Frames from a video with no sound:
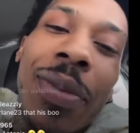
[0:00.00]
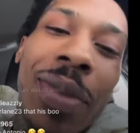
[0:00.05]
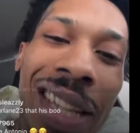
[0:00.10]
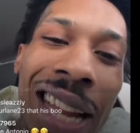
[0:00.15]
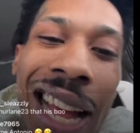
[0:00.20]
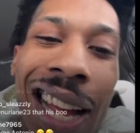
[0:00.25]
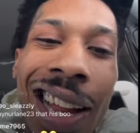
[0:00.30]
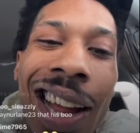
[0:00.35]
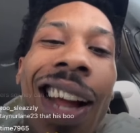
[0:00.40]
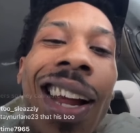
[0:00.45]
That's
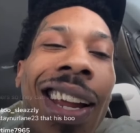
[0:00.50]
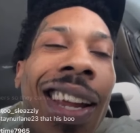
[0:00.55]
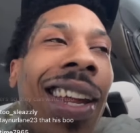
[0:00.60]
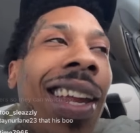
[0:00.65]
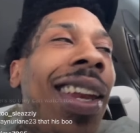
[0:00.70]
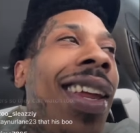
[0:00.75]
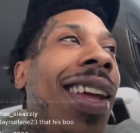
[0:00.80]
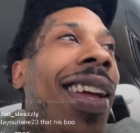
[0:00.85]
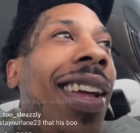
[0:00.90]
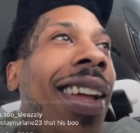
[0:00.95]
what he be doing.
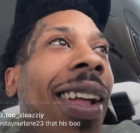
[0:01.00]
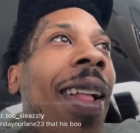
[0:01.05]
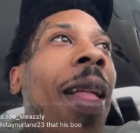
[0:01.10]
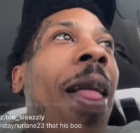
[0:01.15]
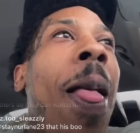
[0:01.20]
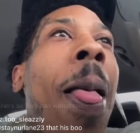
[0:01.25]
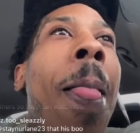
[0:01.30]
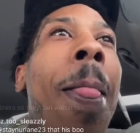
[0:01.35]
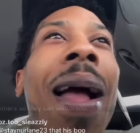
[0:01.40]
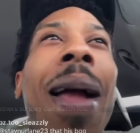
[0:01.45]
I get
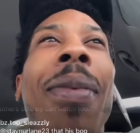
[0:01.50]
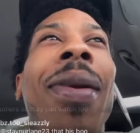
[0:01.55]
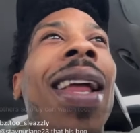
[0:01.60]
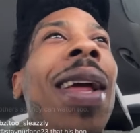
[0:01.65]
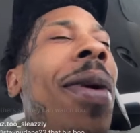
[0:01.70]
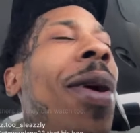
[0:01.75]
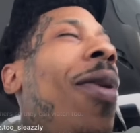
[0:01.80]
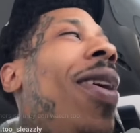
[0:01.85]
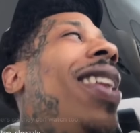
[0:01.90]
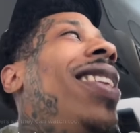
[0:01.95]
it.
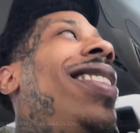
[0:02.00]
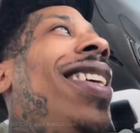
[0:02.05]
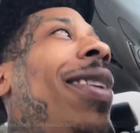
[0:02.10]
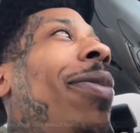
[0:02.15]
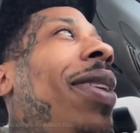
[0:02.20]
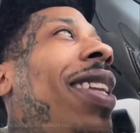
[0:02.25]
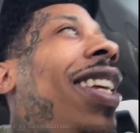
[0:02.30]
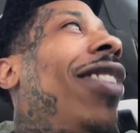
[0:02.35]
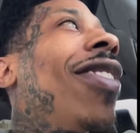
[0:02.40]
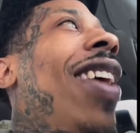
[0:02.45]
I be like, man,
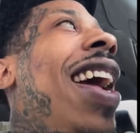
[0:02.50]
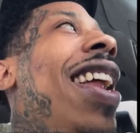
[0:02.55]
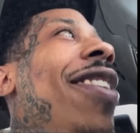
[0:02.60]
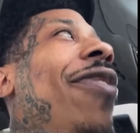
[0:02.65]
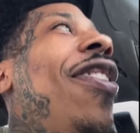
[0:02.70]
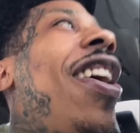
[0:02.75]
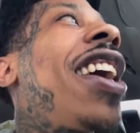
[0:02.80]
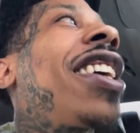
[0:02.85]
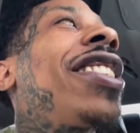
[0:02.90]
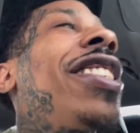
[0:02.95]
why this nigga be
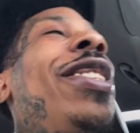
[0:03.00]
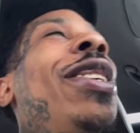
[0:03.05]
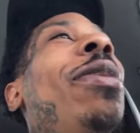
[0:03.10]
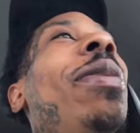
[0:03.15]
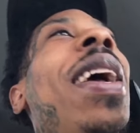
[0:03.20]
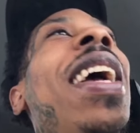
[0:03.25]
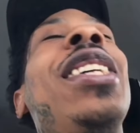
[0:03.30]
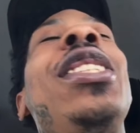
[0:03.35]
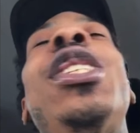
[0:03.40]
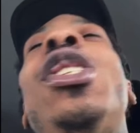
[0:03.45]
dick riding the
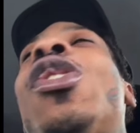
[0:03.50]
foxes